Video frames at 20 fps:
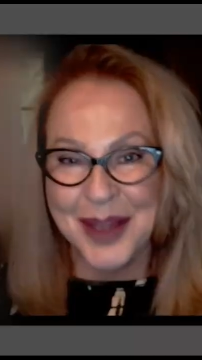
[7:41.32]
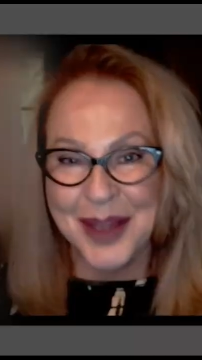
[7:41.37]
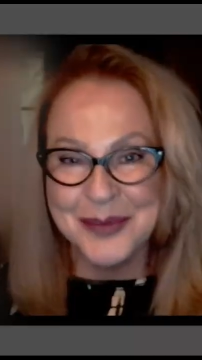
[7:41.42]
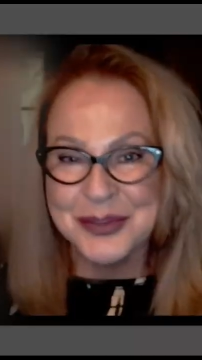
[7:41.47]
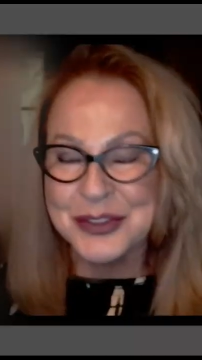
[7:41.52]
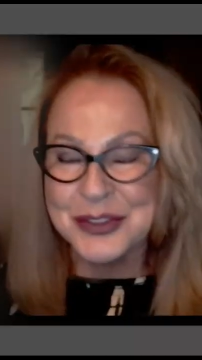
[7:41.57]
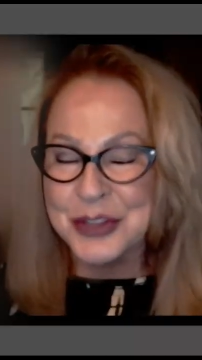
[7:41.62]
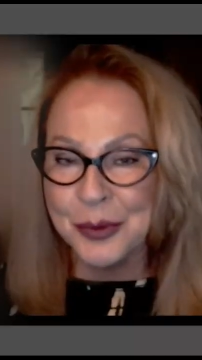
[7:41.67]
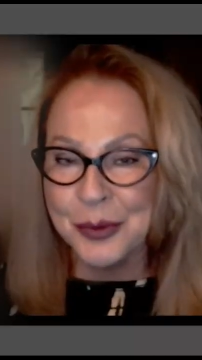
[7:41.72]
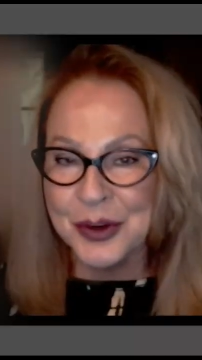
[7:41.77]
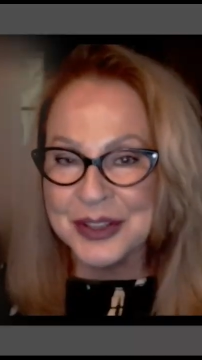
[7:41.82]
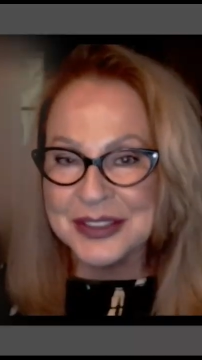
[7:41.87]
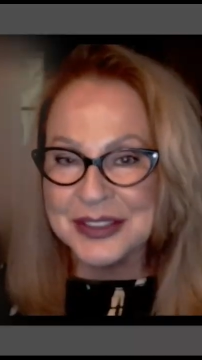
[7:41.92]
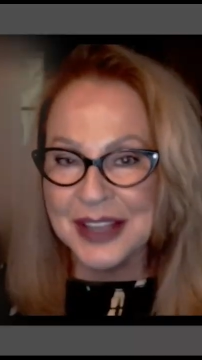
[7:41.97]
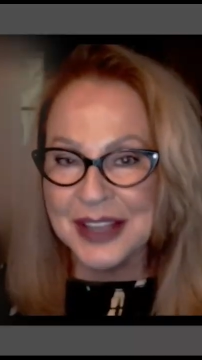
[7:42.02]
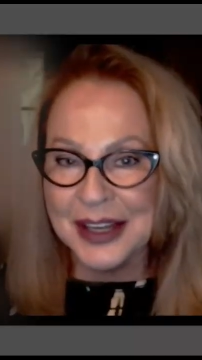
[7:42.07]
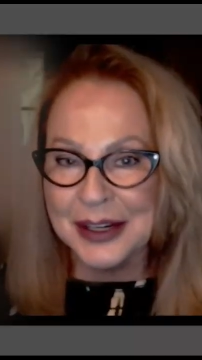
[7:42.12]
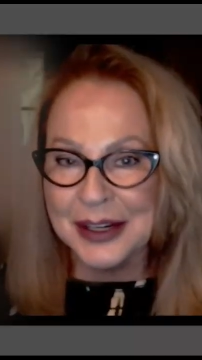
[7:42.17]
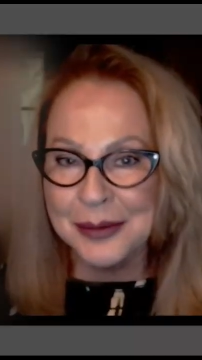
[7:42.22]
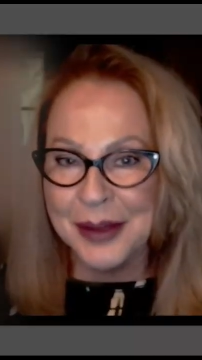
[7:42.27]
I'm super
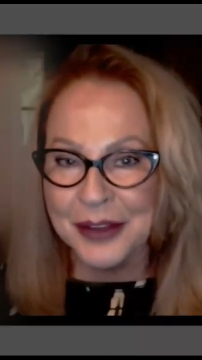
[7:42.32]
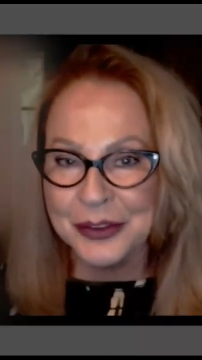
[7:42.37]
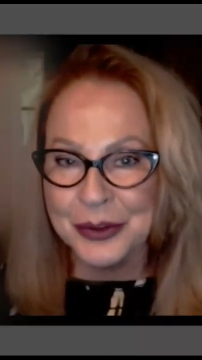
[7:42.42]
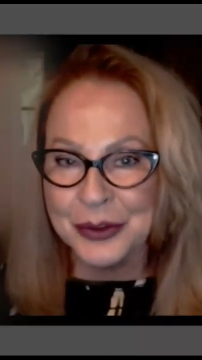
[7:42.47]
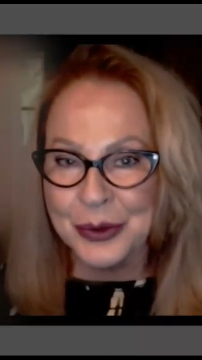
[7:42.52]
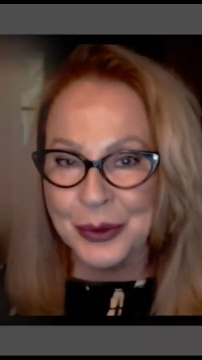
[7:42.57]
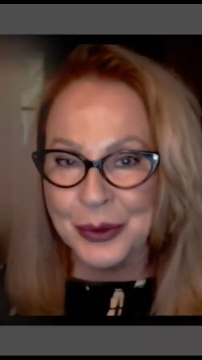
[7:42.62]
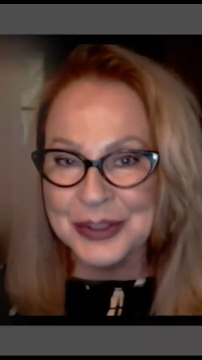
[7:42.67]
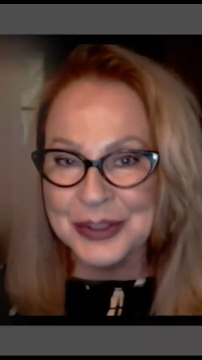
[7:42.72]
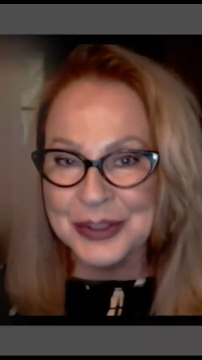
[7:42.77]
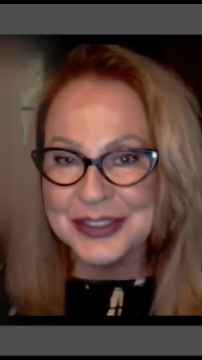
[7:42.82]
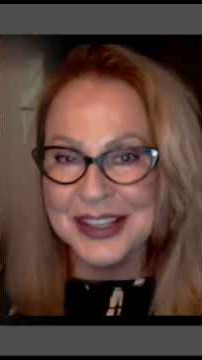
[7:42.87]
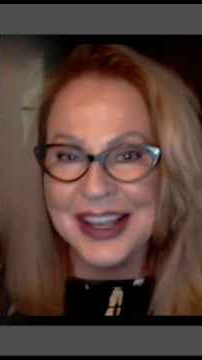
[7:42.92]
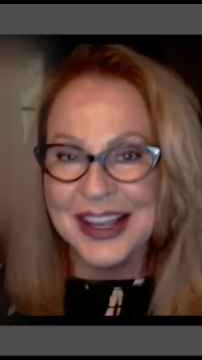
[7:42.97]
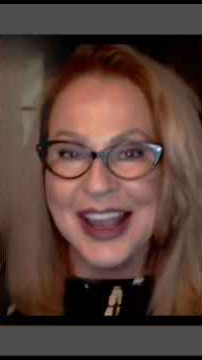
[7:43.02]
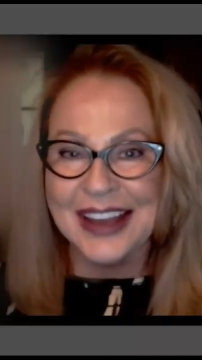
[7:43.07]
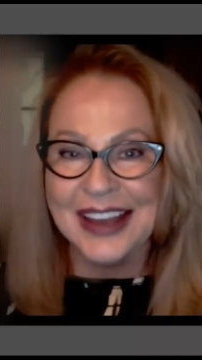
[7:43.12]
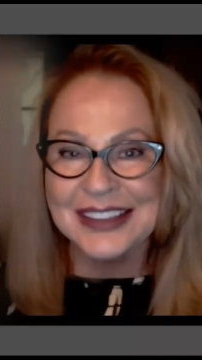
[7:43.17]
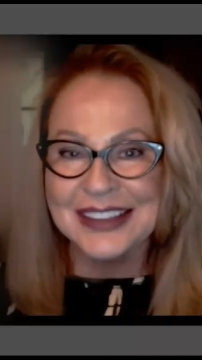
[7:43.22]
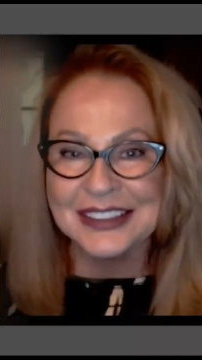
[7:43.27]
excited about the course
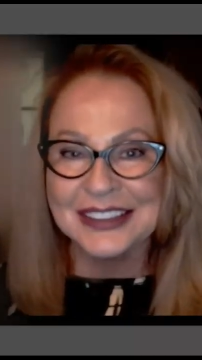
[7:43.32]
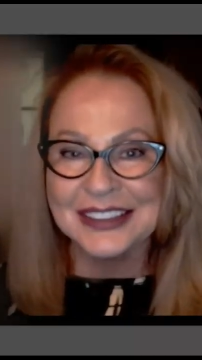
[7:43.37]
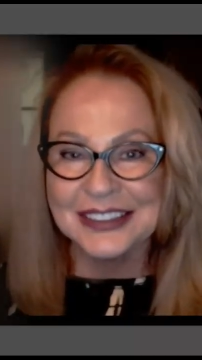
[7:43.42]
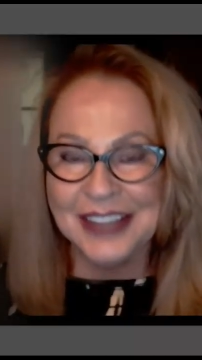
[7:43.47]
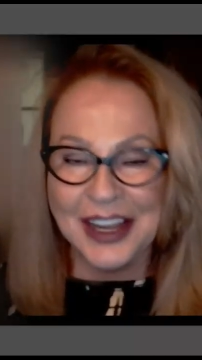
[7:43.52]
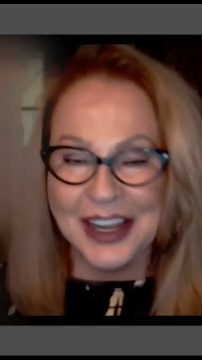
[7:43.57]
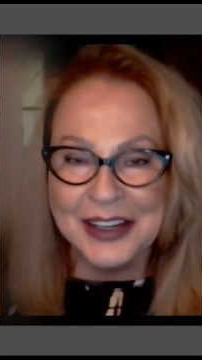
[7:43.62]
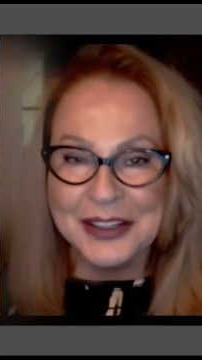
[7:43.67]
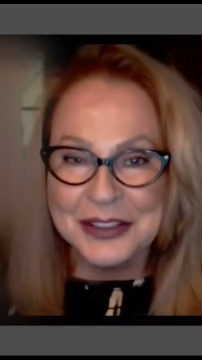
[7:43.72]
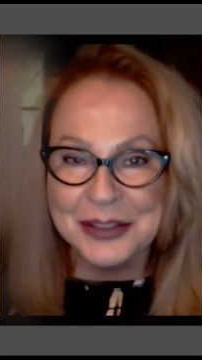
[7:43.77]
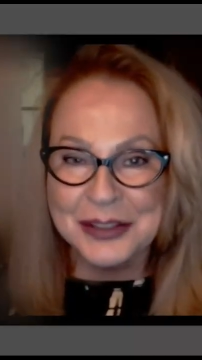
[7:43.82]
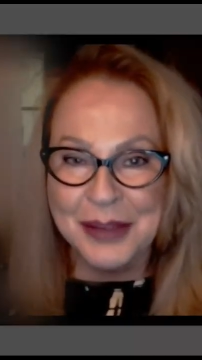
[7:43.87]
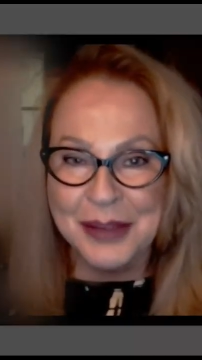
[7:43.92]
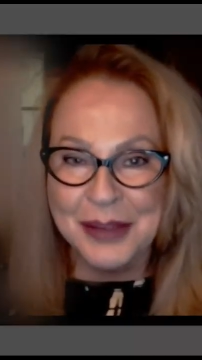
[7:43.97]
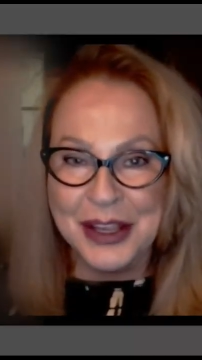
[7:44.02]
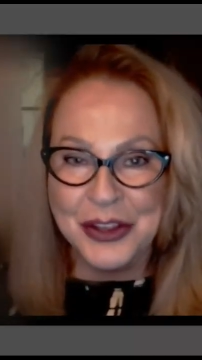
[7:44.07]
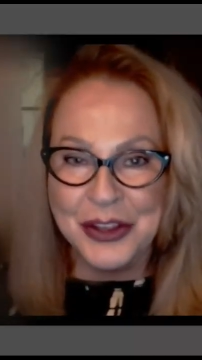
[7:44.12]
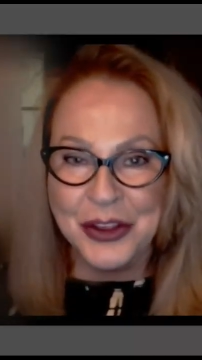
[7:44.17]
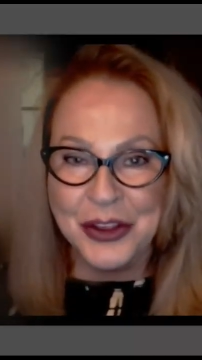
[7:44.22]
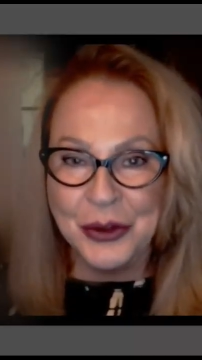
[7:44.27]
and delighted to
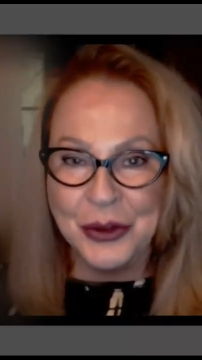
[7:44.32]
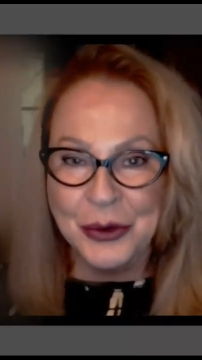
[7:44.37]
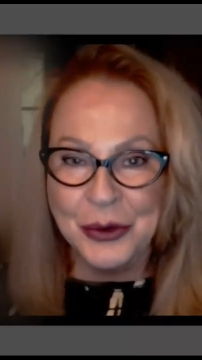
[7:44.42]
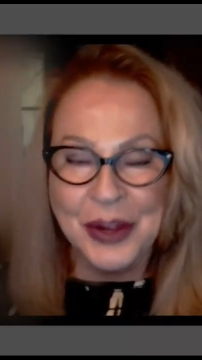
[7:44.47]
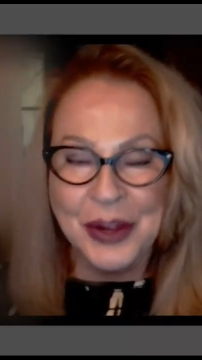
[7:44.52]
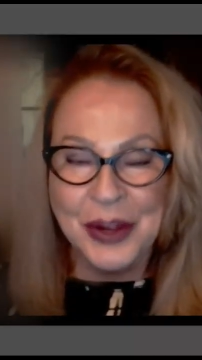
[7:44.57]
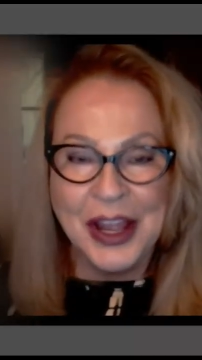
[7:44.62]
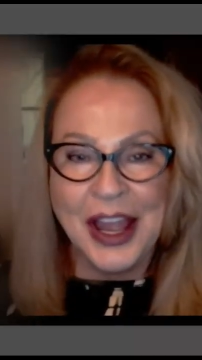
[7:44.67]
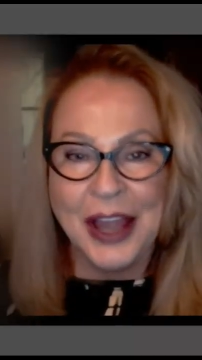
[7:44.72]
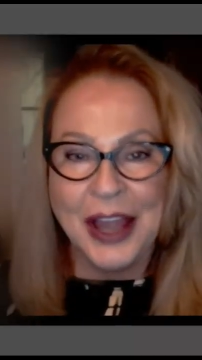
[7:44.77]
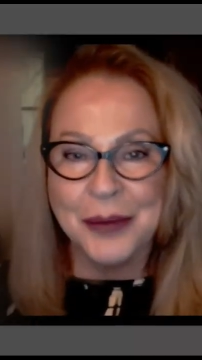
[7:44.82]
meet you